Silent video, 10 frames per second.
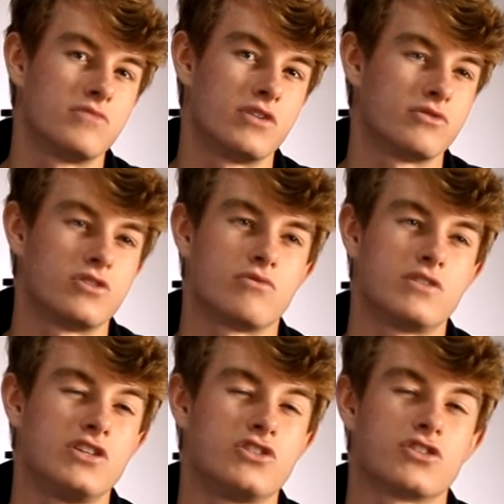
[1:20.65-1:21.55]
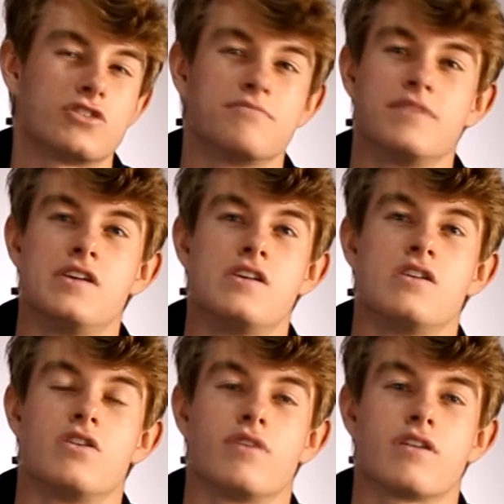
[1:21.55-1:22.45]
There was no teacher,
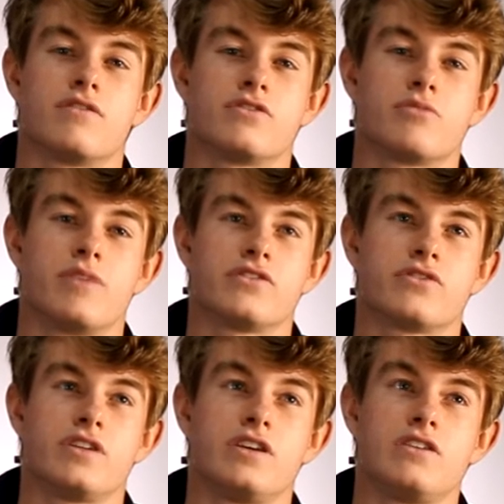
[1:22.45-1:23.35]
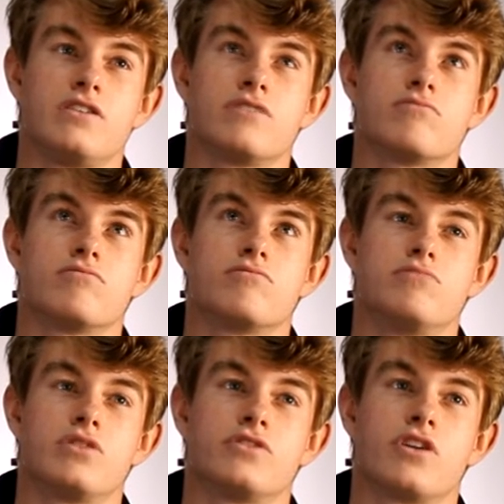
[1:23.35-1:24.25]
no nothing. So basically he
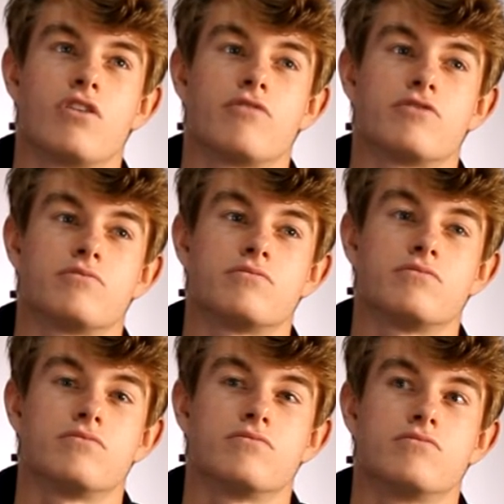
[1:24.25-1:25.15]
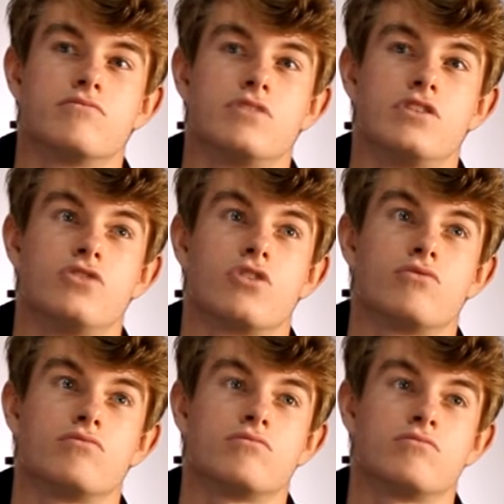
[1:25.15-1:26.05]
built it all from his own